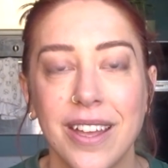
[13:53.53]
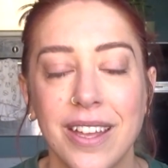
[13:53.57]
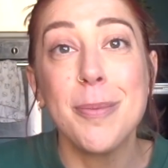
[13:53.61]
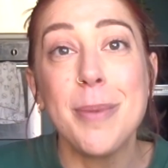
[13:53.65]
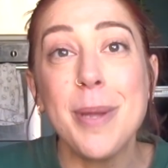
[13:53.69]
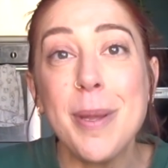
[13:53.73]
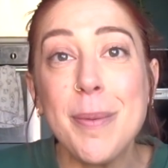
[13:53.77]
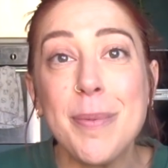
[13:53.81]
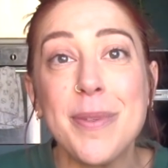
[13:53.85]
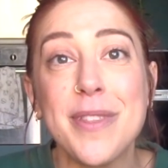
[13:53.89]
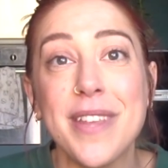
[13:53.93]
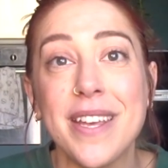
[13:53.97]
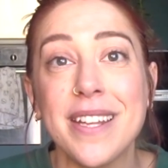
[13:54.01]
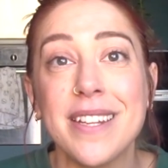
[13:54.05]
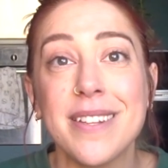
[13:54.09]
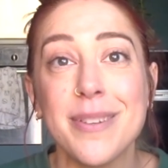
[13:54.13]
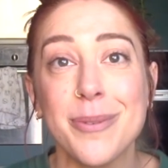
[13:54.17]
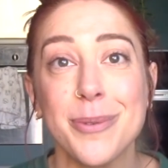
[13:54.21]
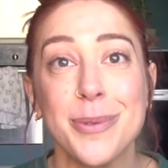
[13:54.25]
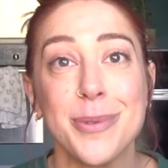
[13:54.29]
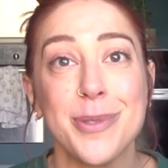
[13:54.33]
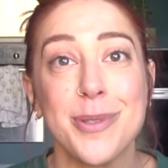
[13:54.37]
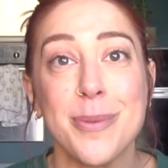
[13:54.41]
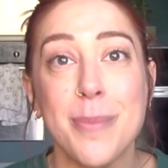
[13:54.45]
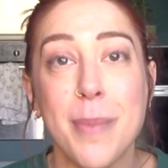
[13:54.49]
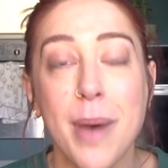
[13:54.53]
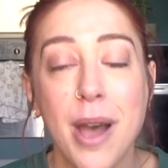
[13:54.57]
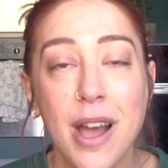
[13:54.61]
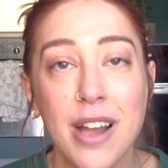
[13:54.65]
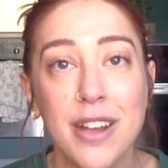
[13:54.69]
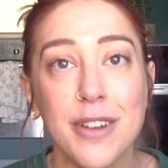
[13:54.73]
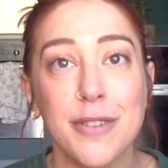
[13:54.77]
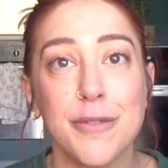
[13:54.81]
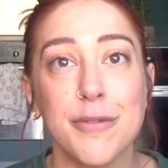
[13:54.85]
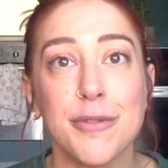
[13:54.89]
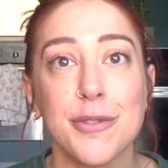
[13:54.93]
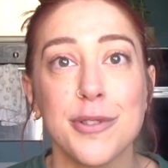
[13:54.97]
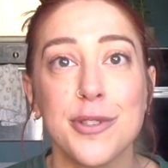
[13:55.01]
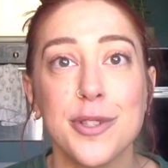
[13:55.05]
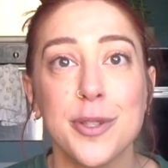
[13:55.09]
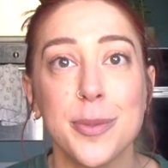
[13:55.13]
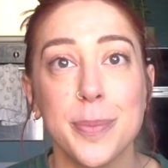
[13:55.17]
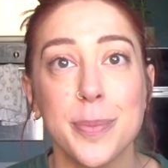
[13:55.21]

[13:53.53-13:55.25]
but Khabib says it was a mark of